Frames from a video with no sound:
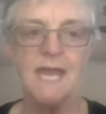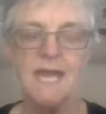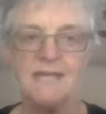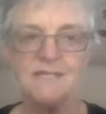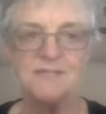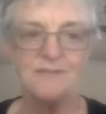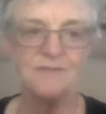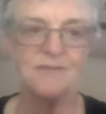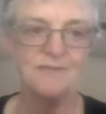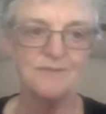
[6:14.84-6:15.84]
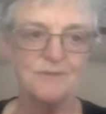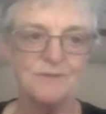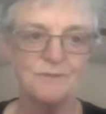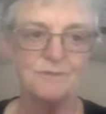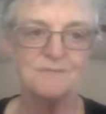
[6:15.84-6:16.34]
As several of
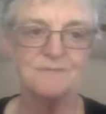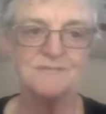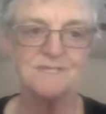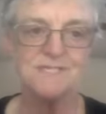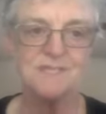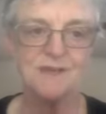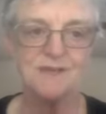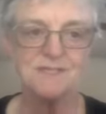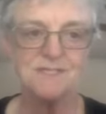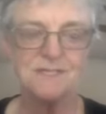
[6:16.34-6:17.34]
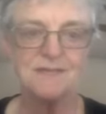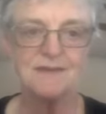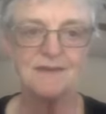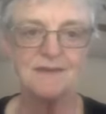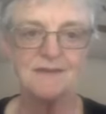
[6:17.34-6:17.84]
you discussed,
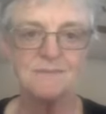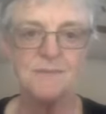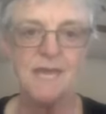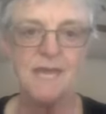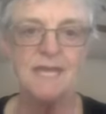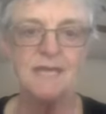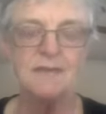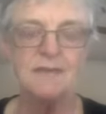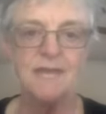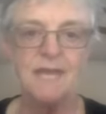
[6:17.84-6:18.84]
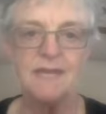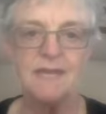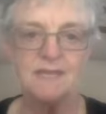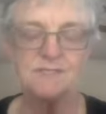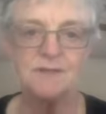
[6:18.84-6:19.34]
the
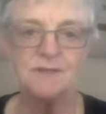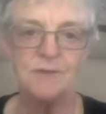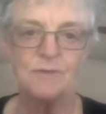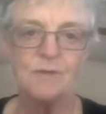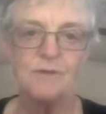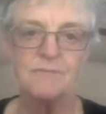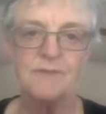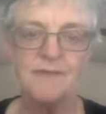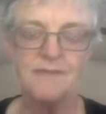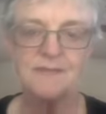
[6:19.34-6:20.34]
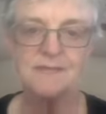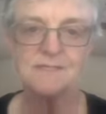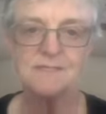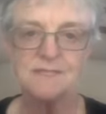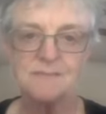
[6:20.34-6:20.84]
NASW Code of
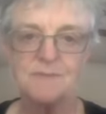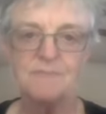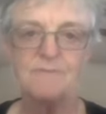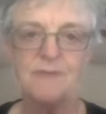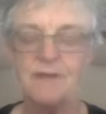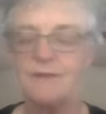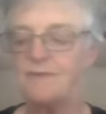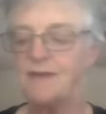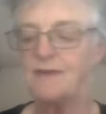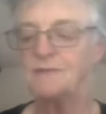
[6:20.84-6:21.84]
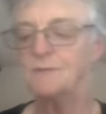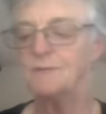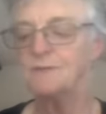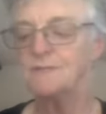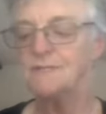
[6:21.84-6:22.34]
Ethics can be very valuable